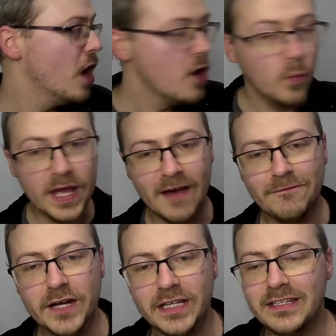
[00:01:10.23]
We have
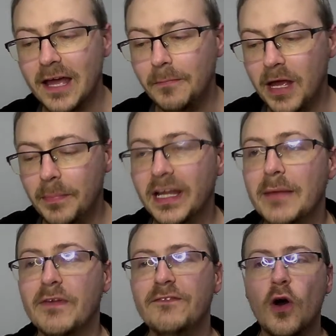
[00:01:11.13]
38 people here
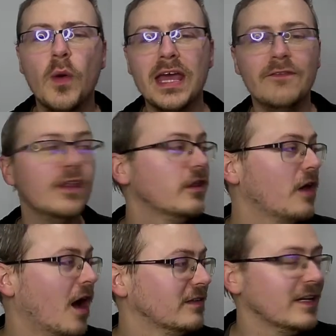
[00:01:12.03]
before we even
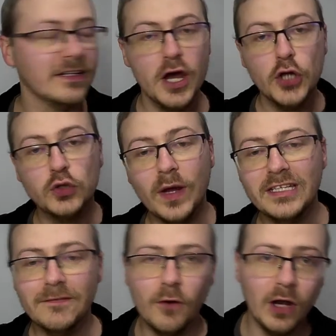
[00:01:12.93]
started,
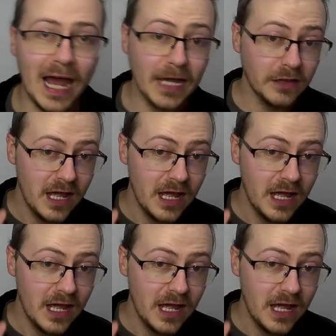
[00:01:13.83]
24 likes.